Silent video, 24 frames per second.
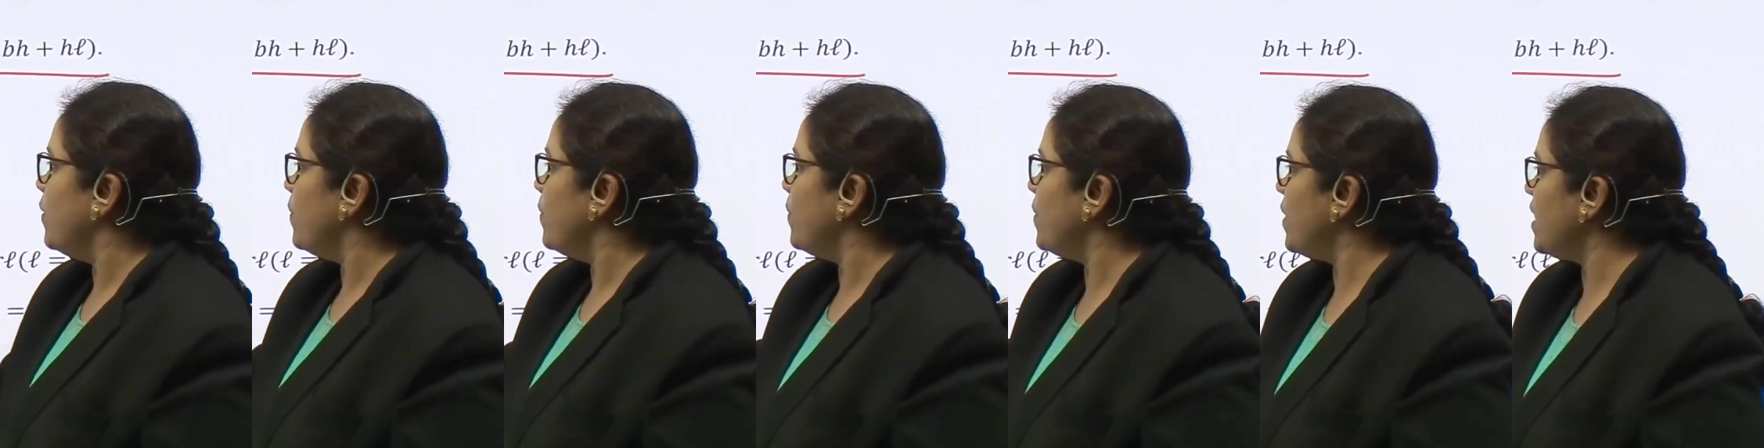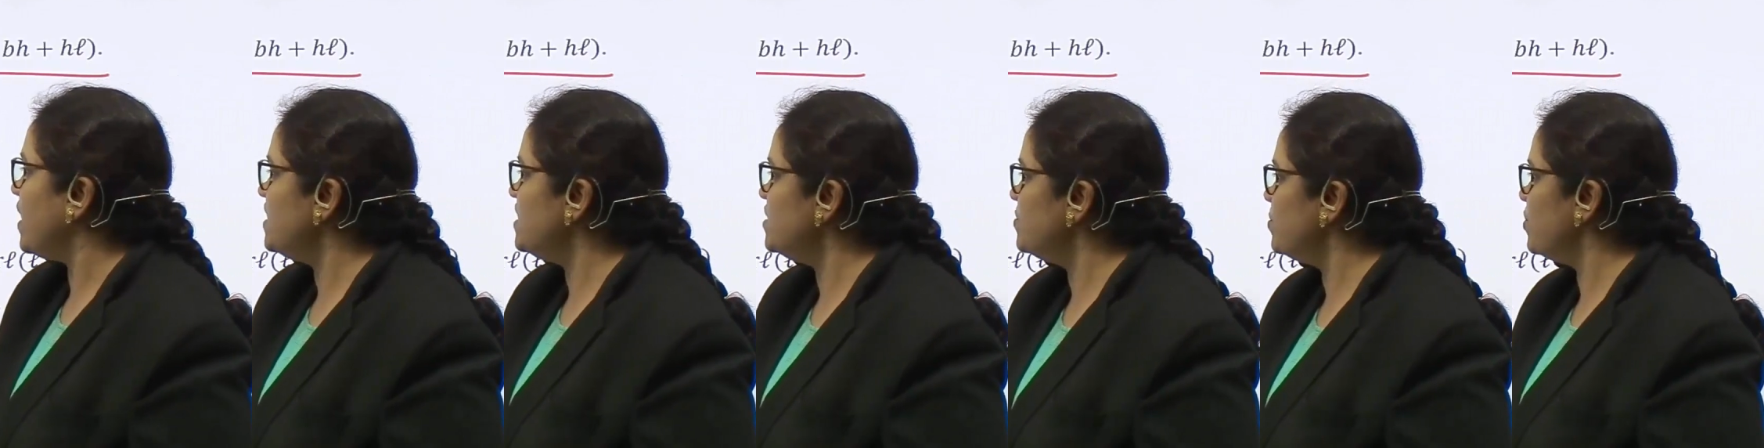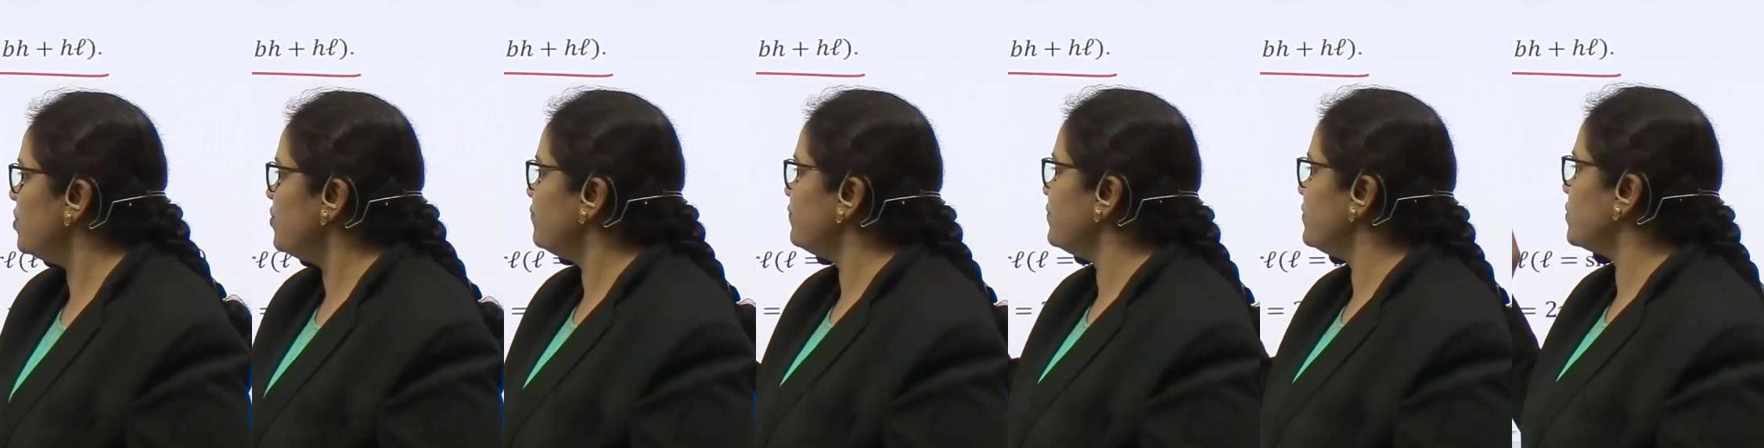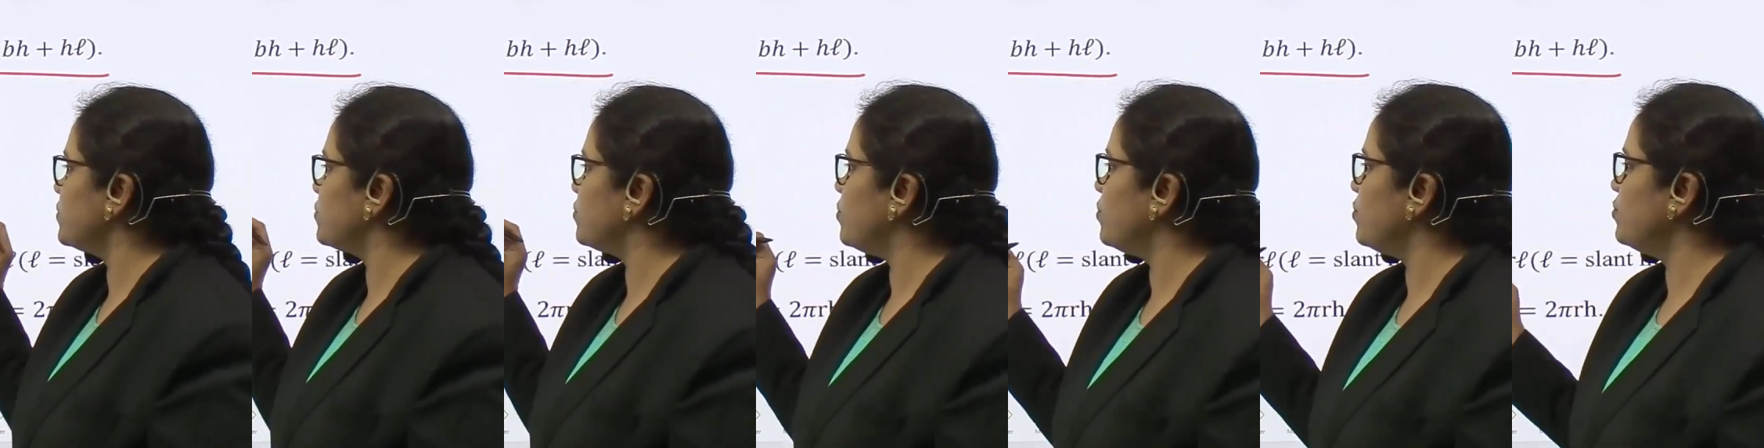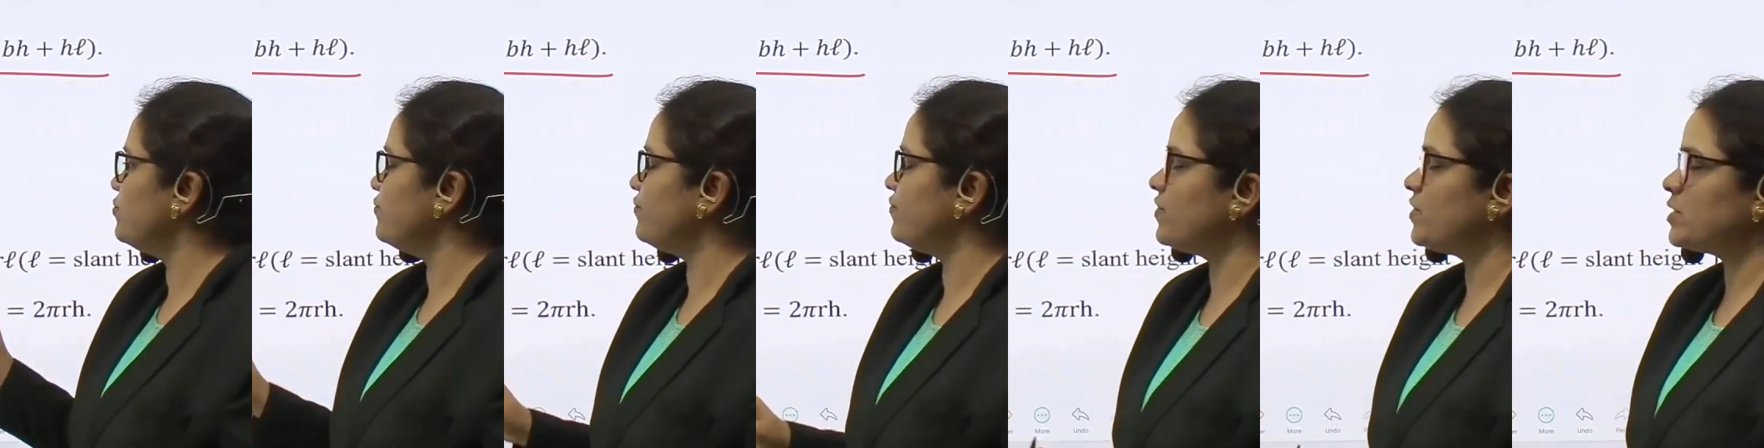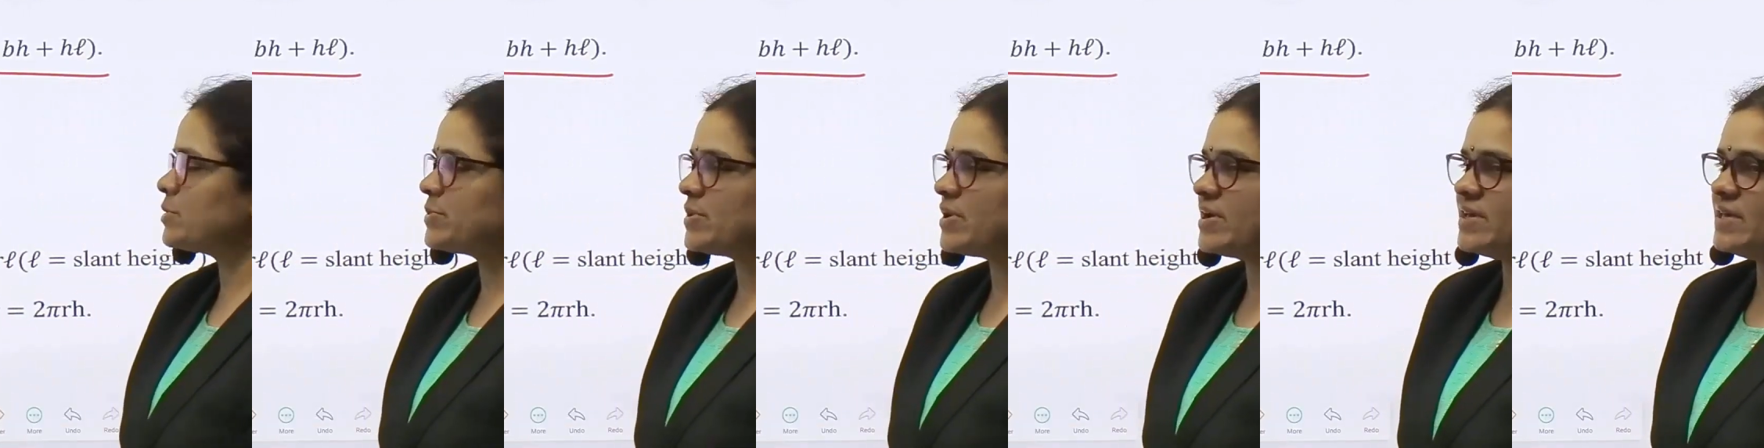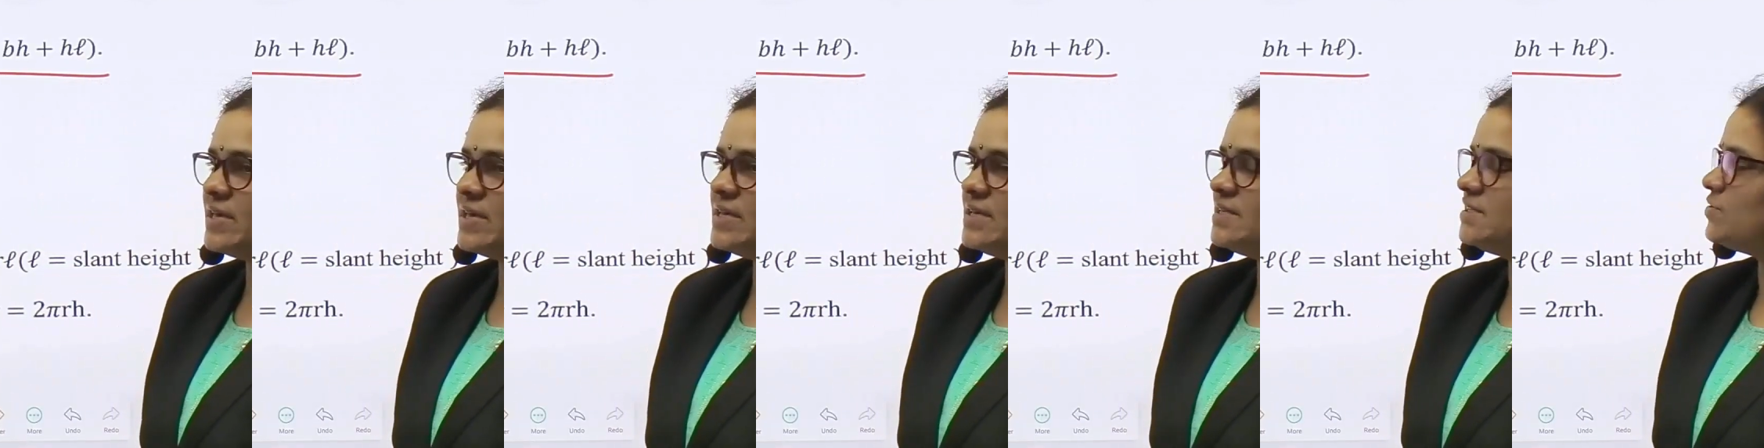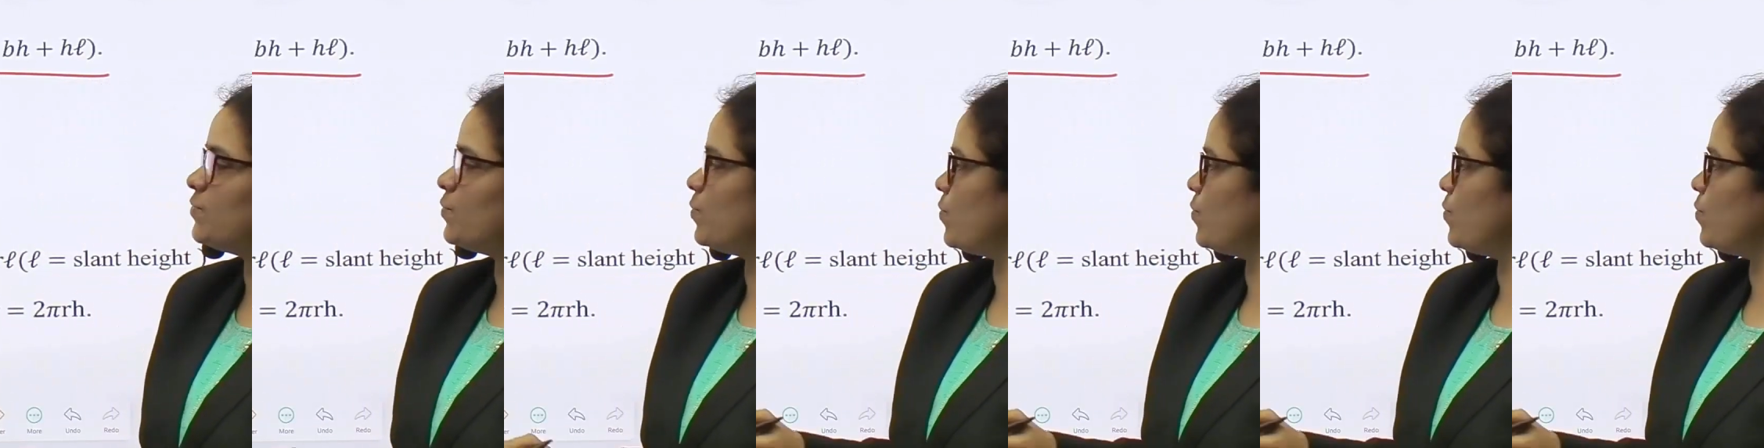Volume of a cone formula is